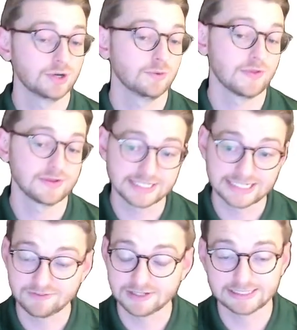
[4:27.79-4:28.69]
with
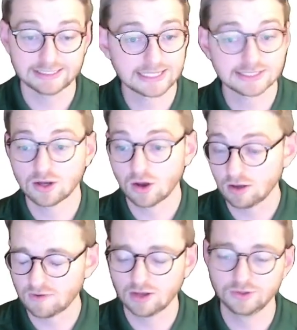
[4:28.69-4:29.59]
significantly less call
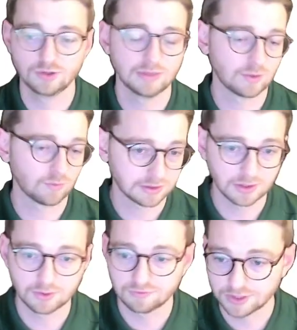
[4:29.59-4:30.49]
volume and
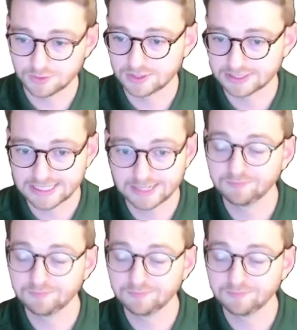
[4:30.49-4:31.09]
workload for you and the team.